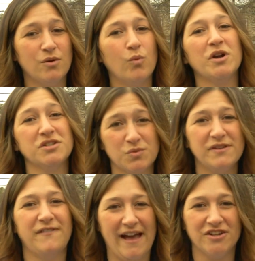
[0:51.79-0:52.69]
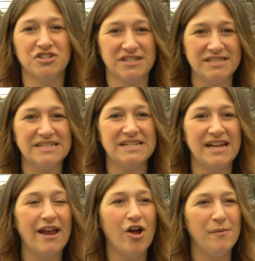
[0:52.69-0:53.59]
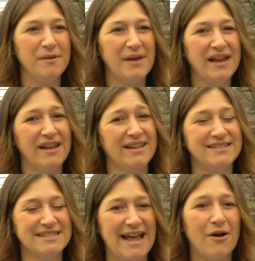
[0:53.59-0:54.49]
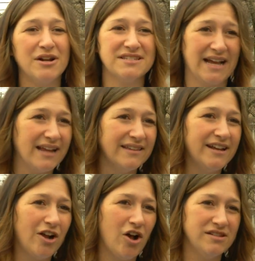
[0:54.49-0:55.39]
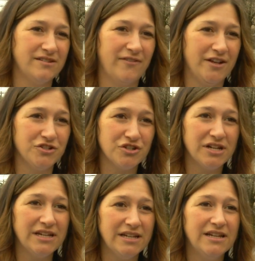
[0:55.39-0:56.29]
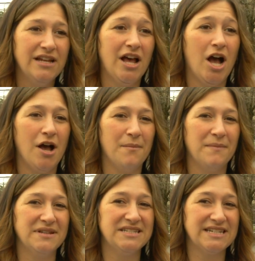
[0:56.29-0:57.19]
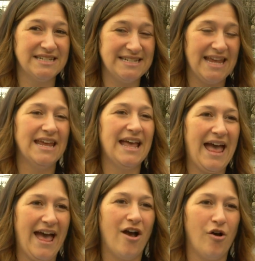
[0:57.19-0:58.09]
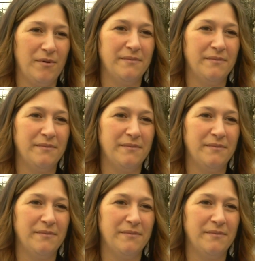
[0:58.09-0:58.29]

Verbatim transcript: the worst we've actually seen at Albany Med. It's now our second leading cause of injury um, to date at Albany